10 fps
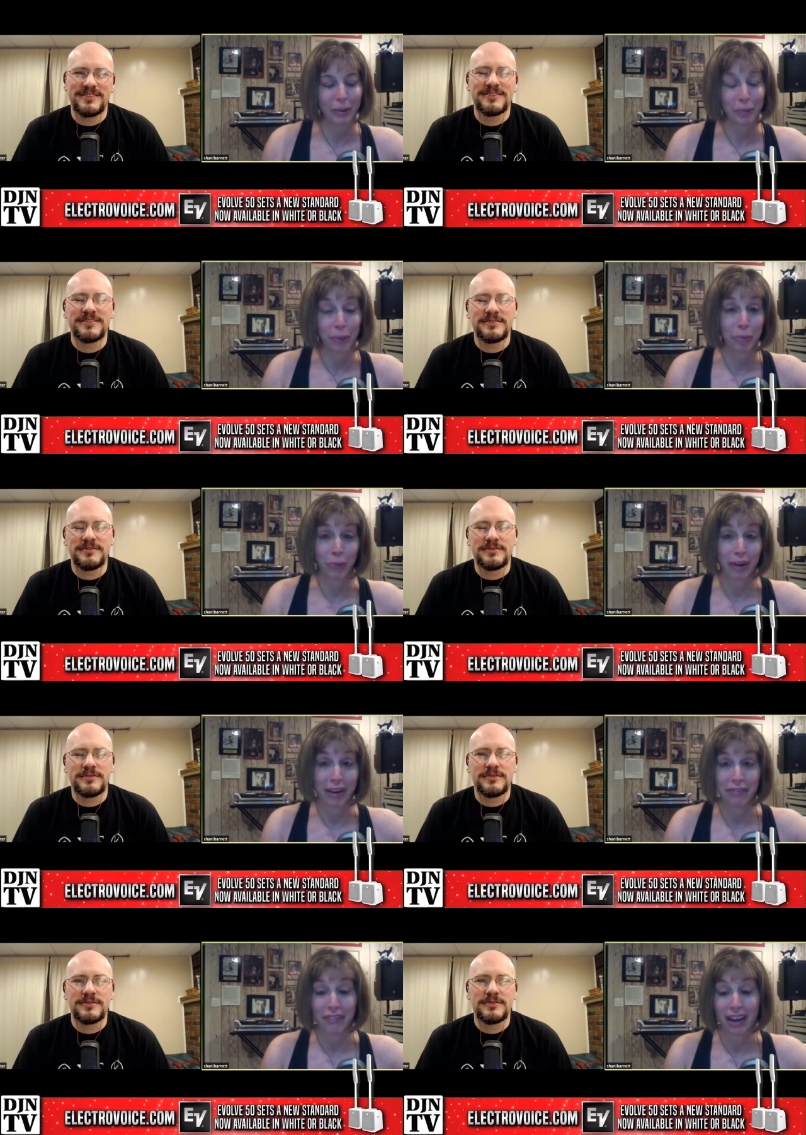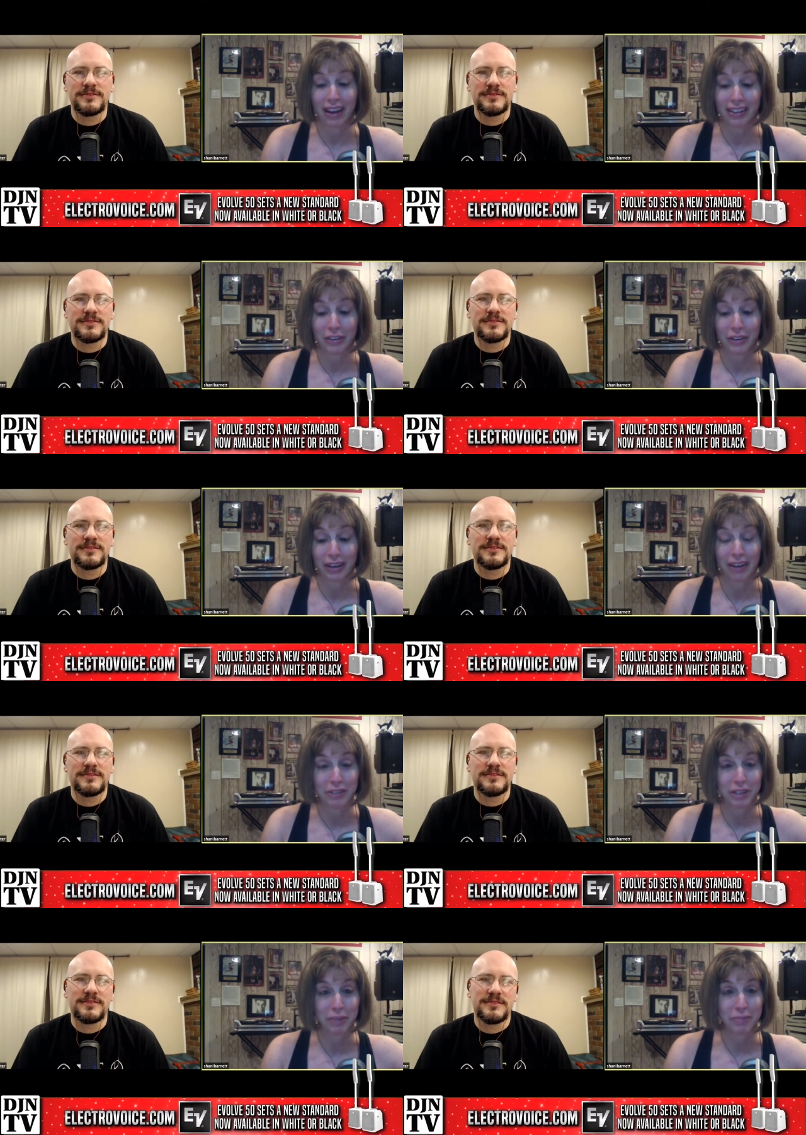Speaker 1: Purple Rain fan, and you could have
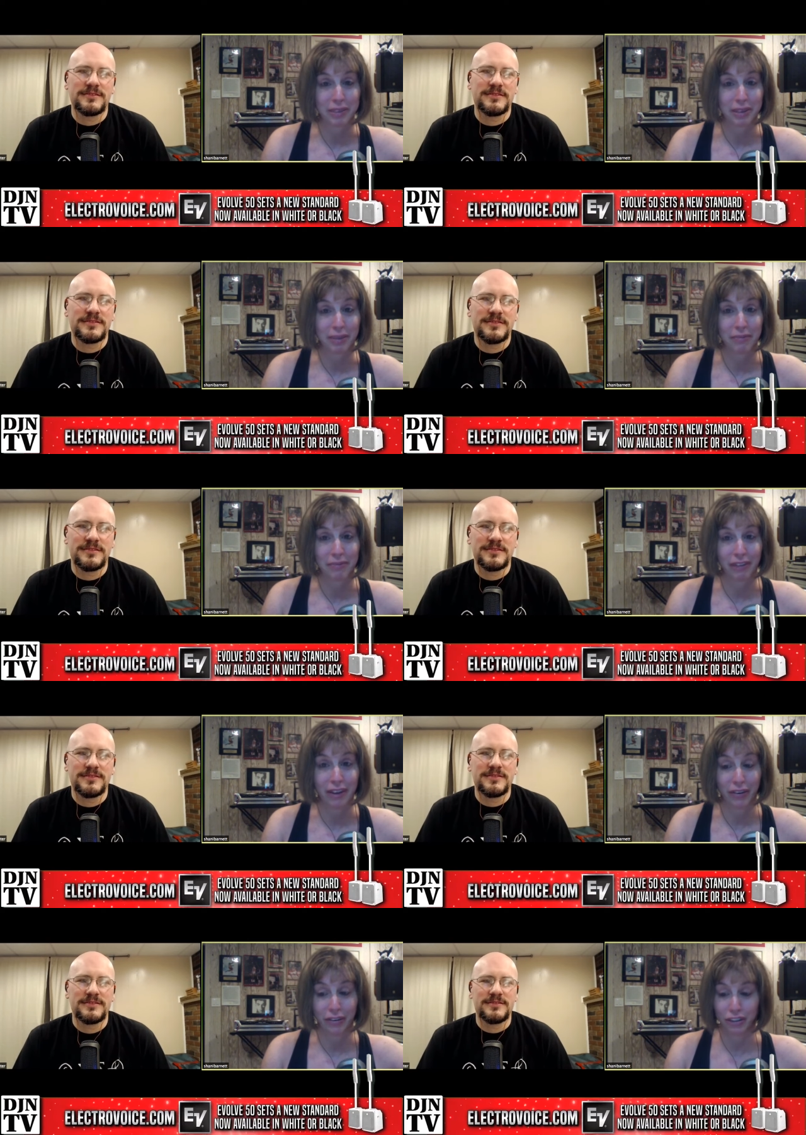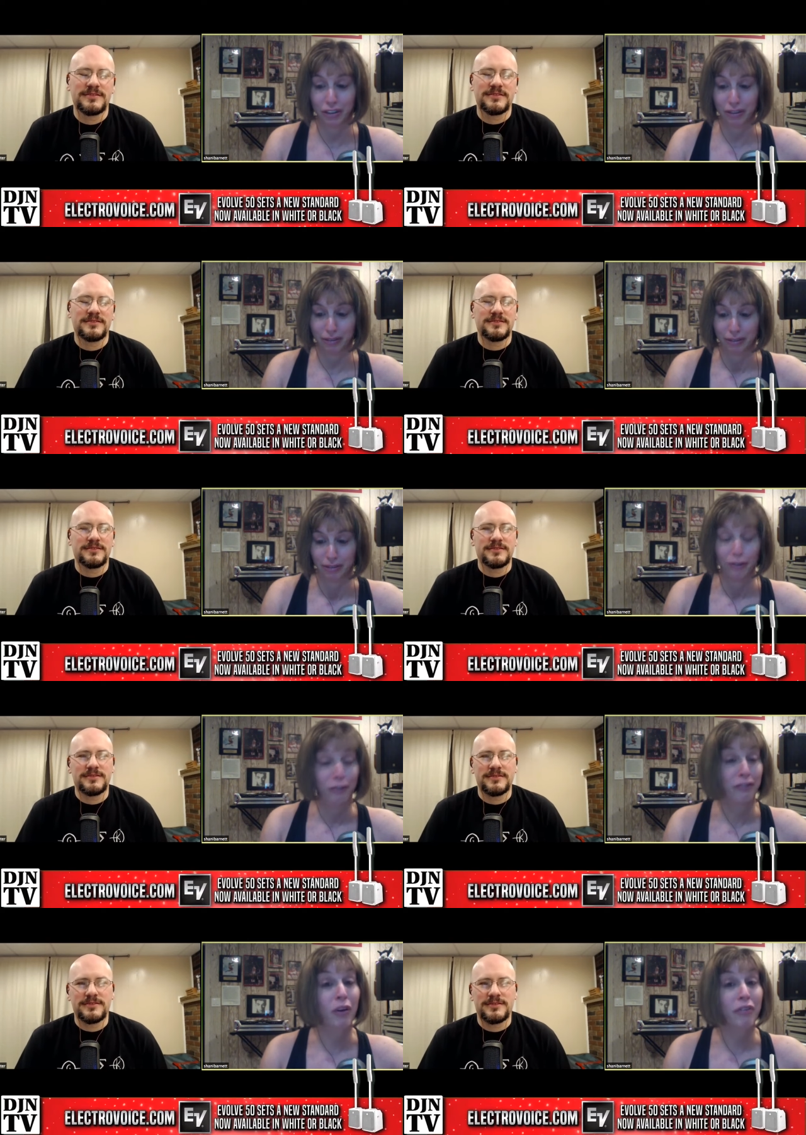some flavored
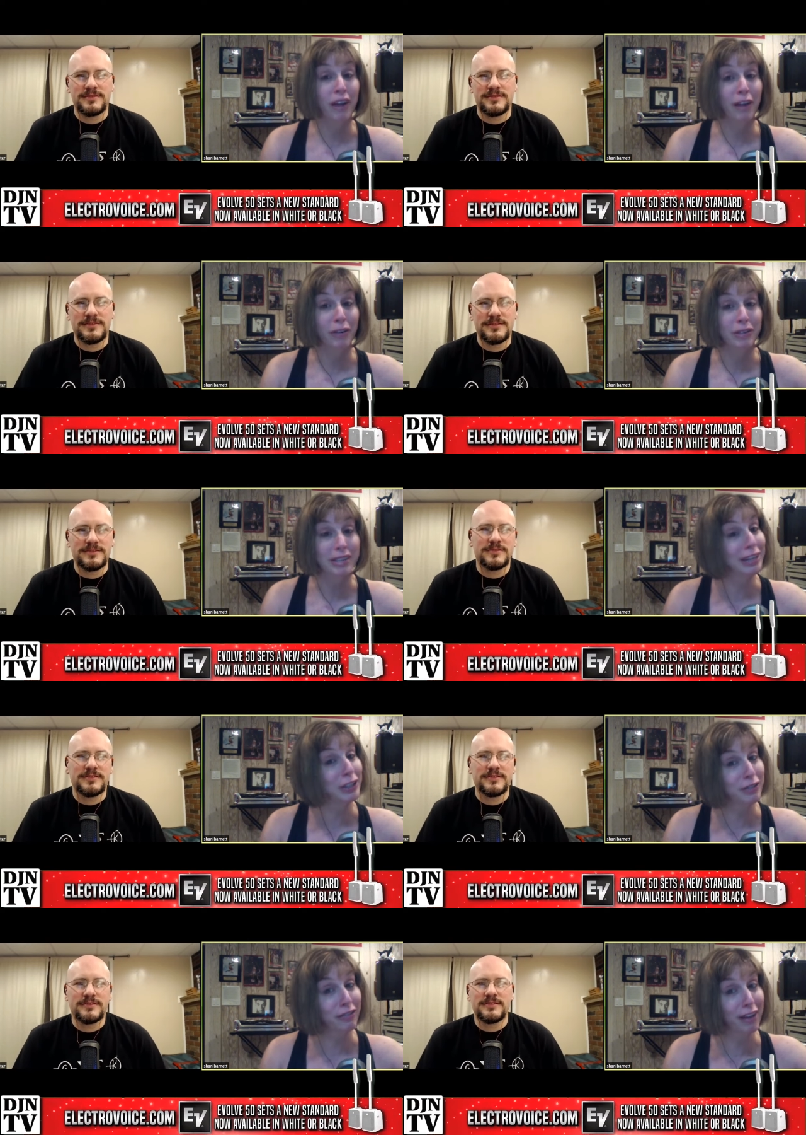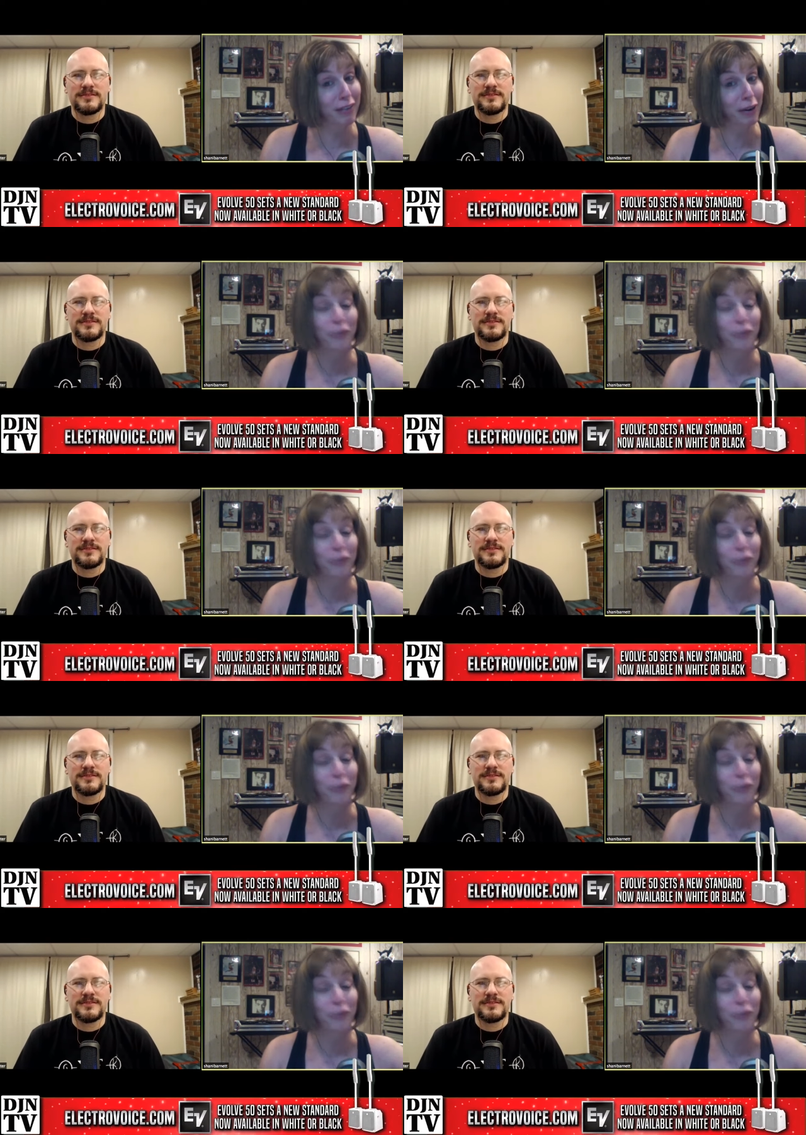4 flavors, not just flavor,